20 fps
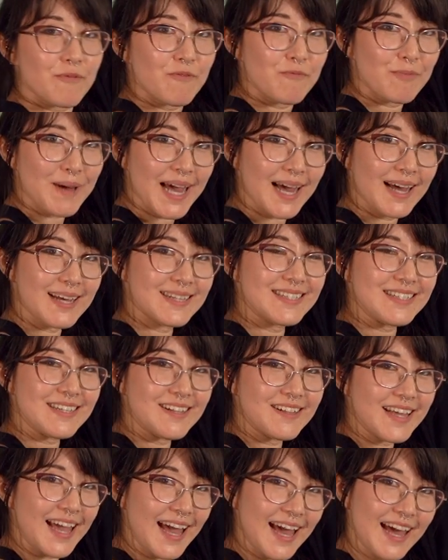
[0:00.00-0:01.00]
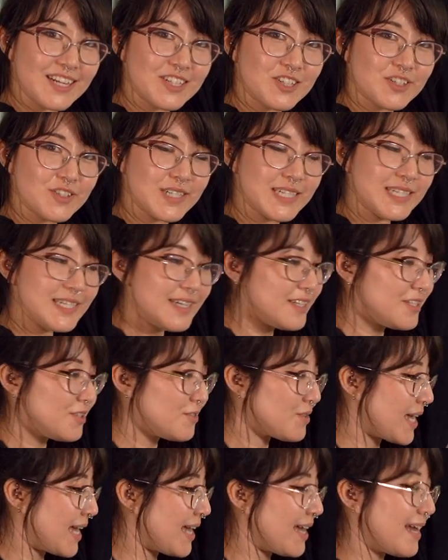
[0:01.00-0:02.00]
pastel cat tree,
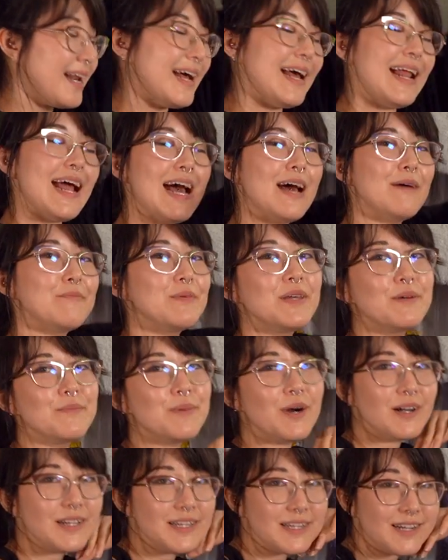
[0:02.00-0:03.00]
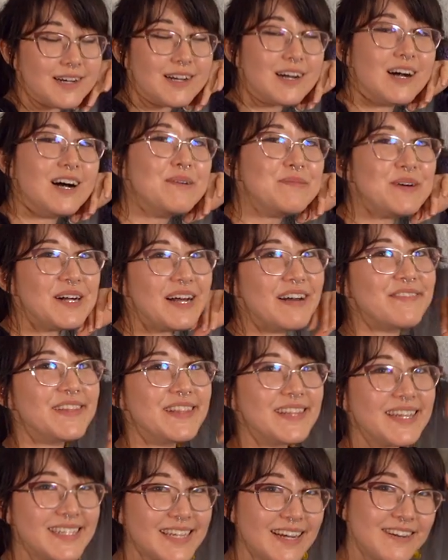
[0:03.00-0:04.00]
you can at happyandpolly.com. I'll have the
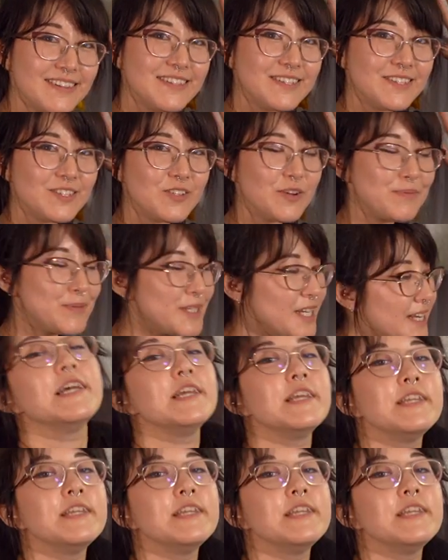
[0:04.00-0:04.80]
link down in the description.